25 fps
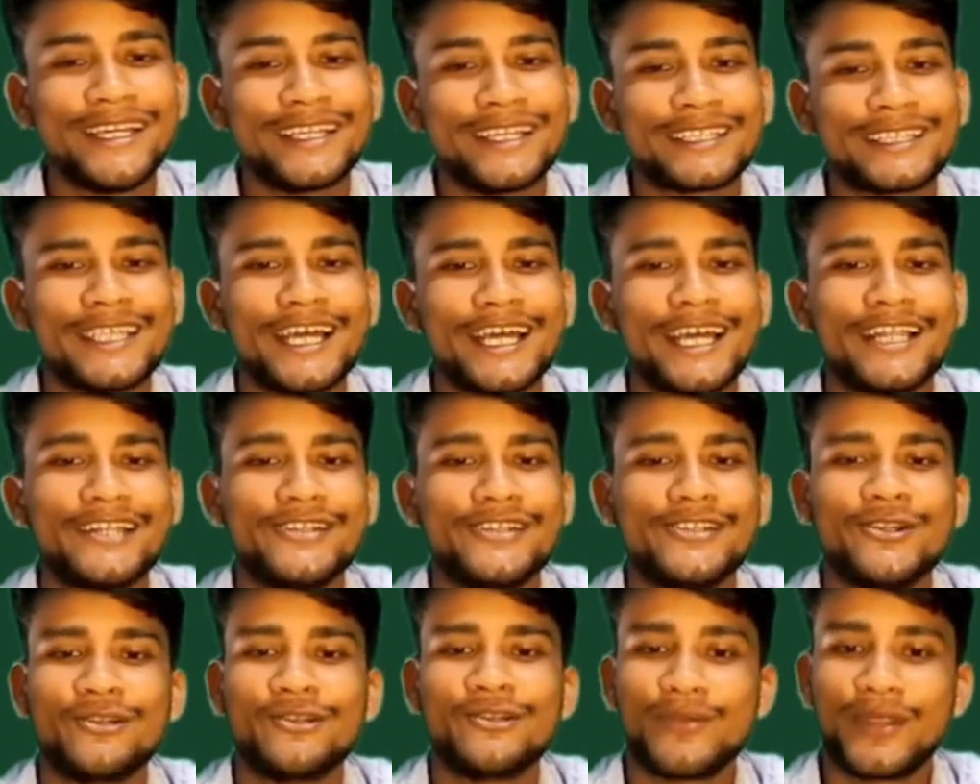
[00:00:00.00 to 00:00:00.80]
share it
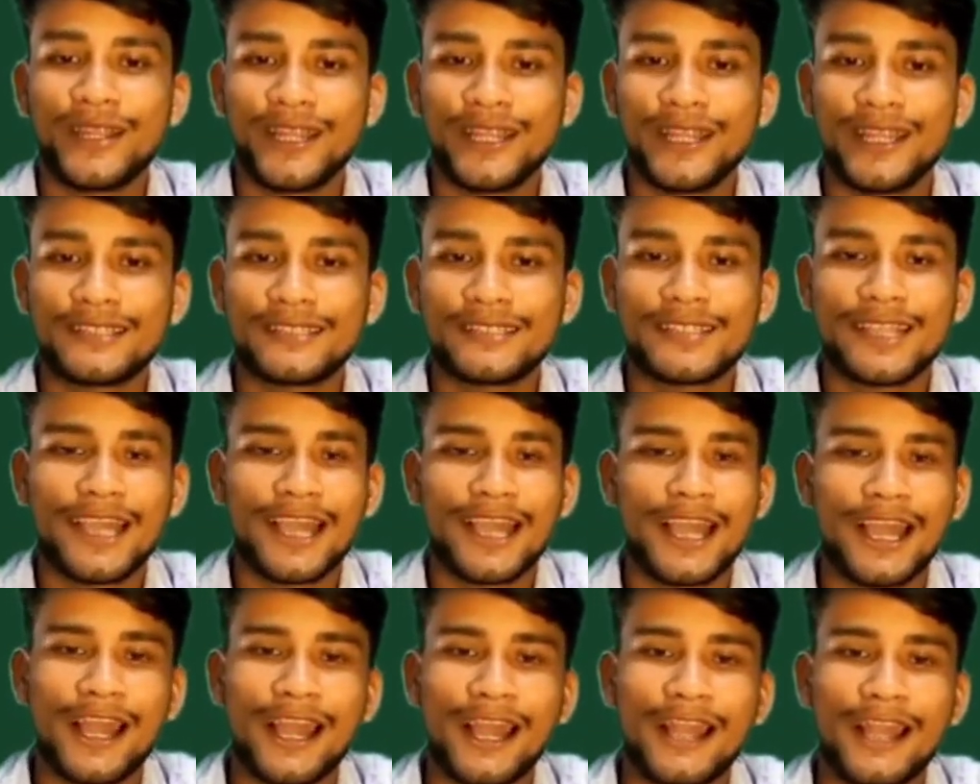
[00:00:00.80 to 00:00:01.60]
with your friends
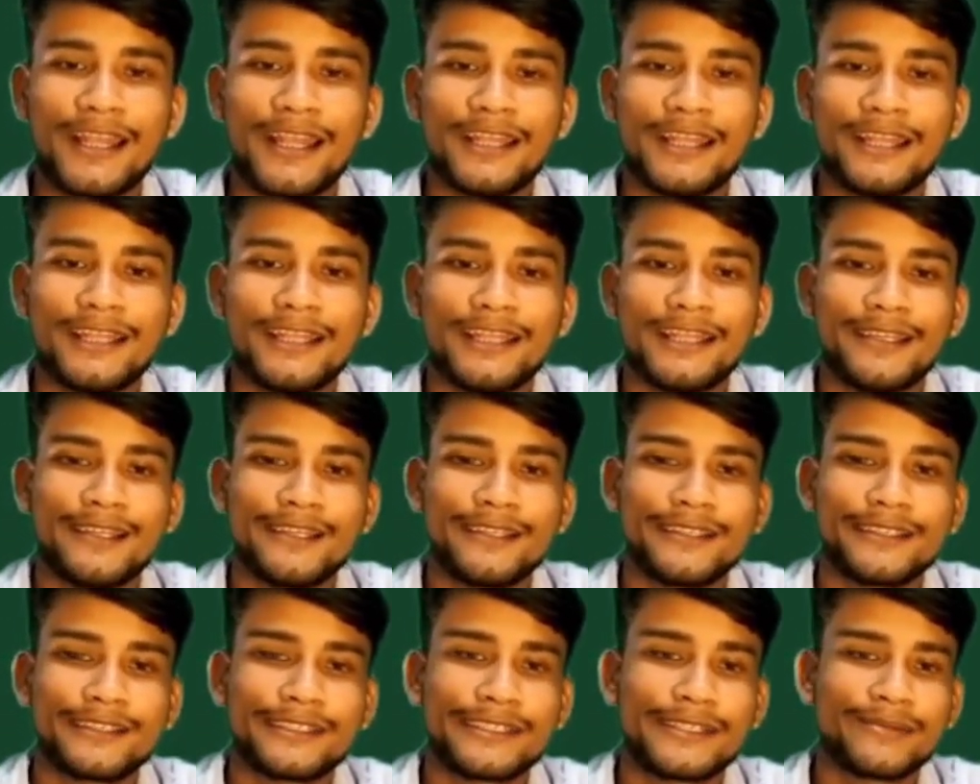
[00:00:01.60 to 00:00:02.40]
and
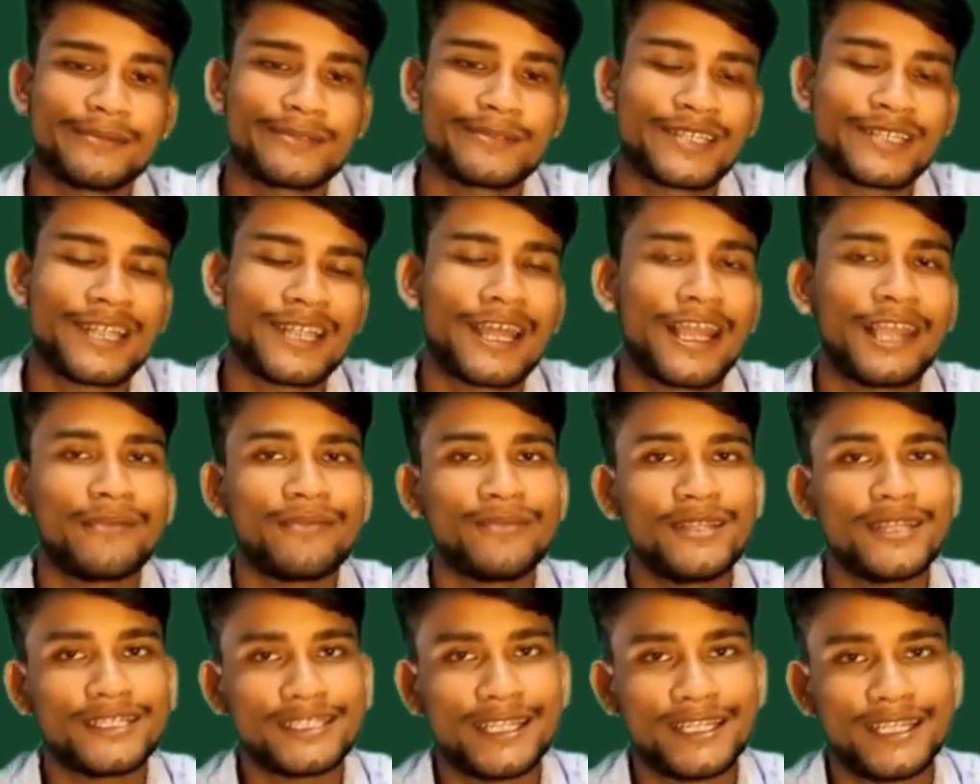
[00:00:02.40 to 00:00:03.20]
subscribe
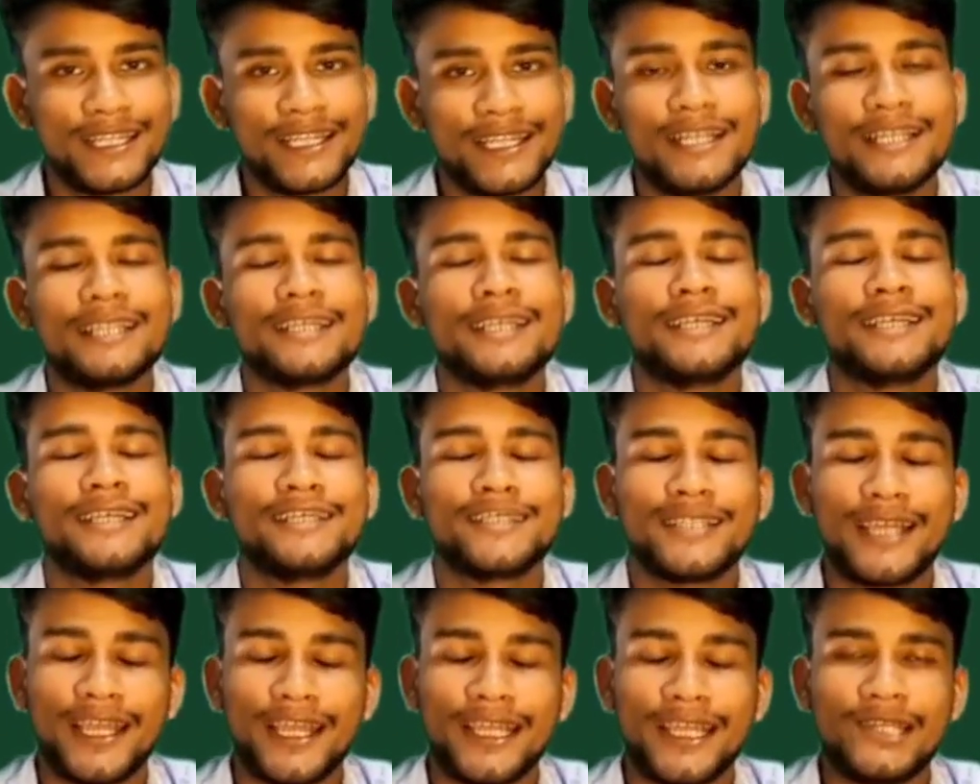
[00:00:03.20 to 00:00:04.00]
the channel.
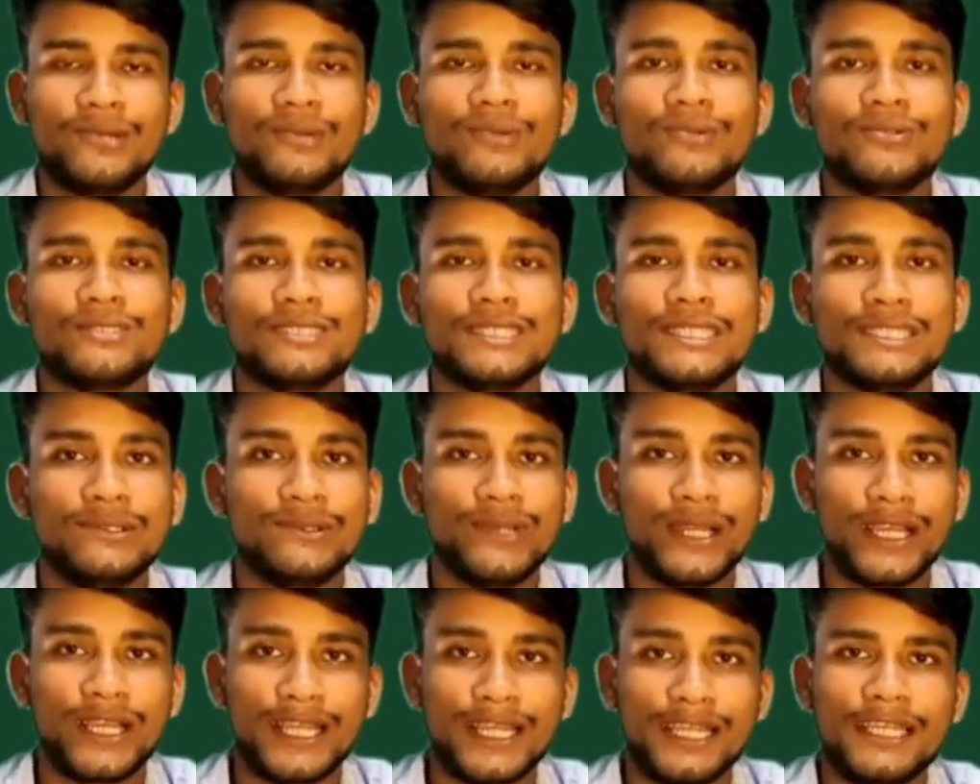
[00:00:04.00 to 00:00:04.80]
Thank you, see you
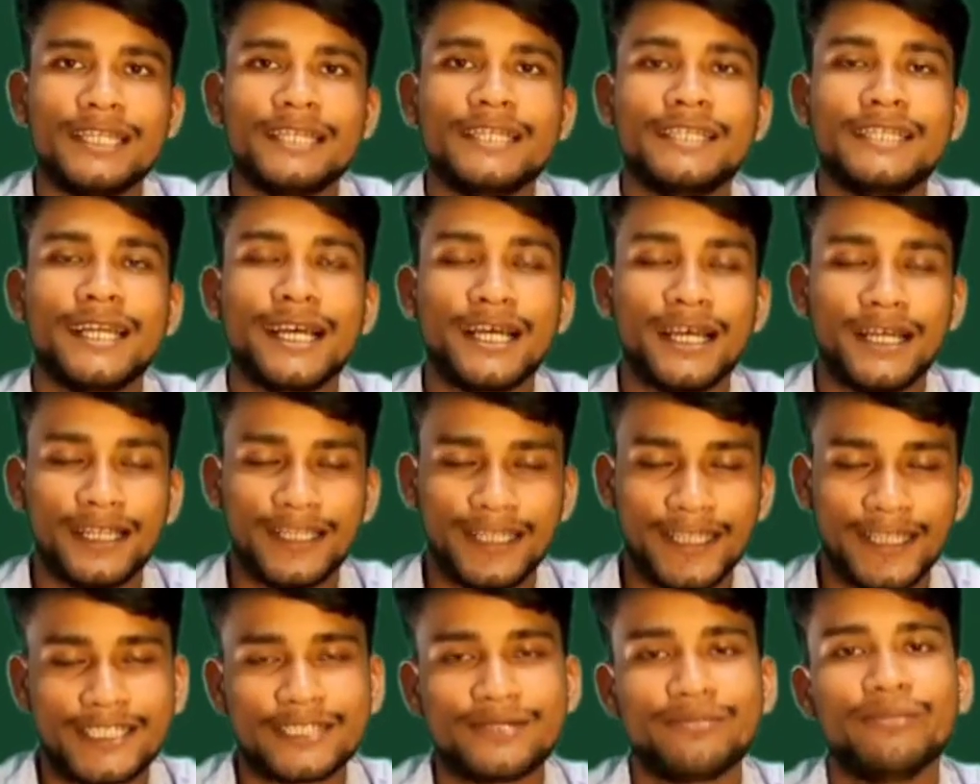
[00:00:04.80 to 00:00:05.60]
again in the
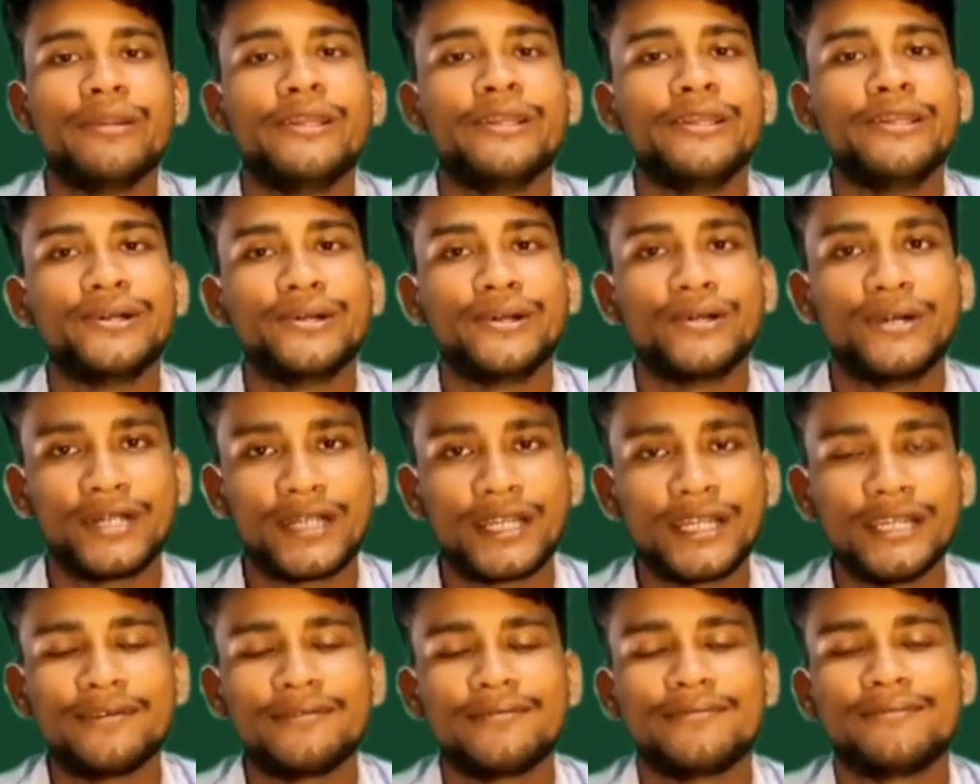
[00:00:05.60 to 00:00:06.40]
next video,
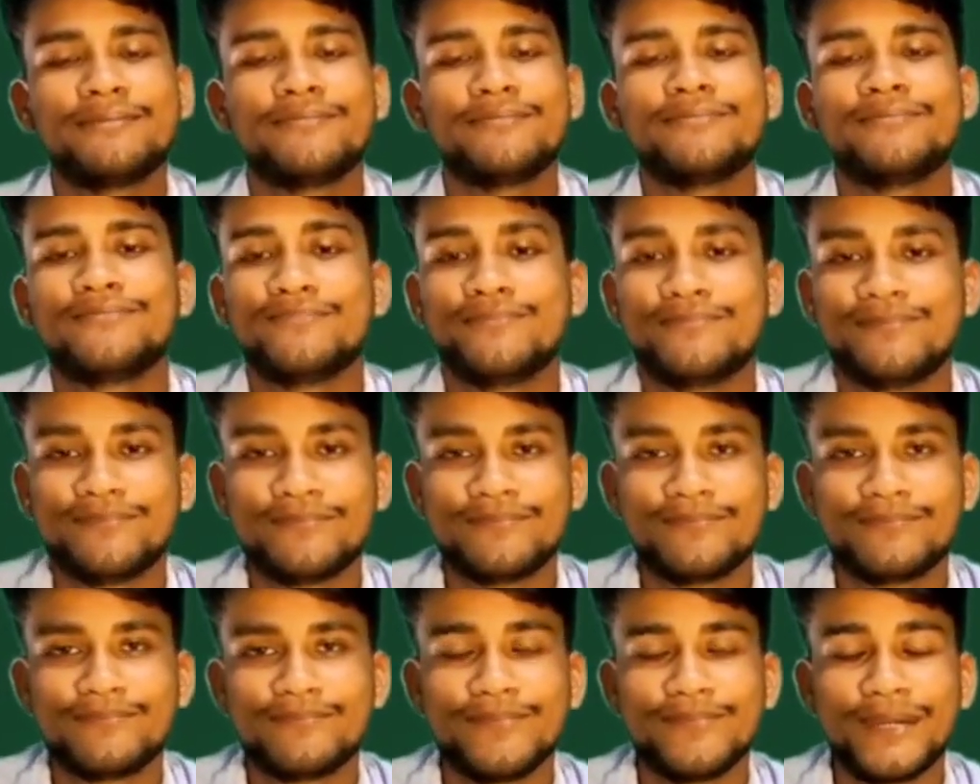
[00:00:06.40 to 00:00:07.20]
okay,
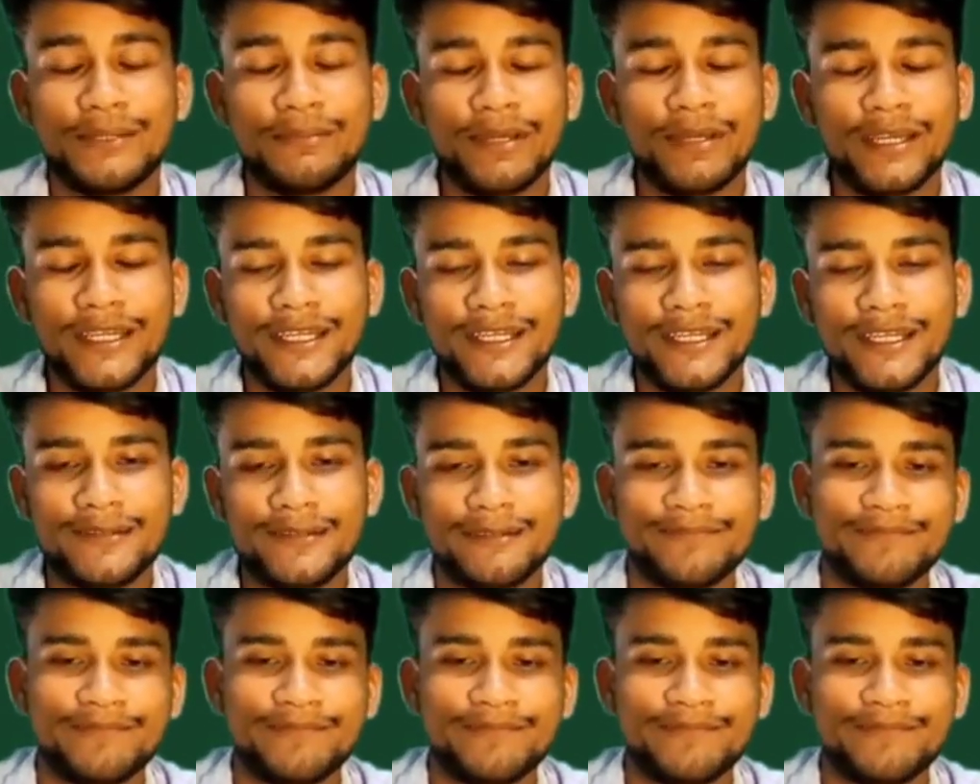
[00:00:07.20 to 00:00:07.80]
bye bye.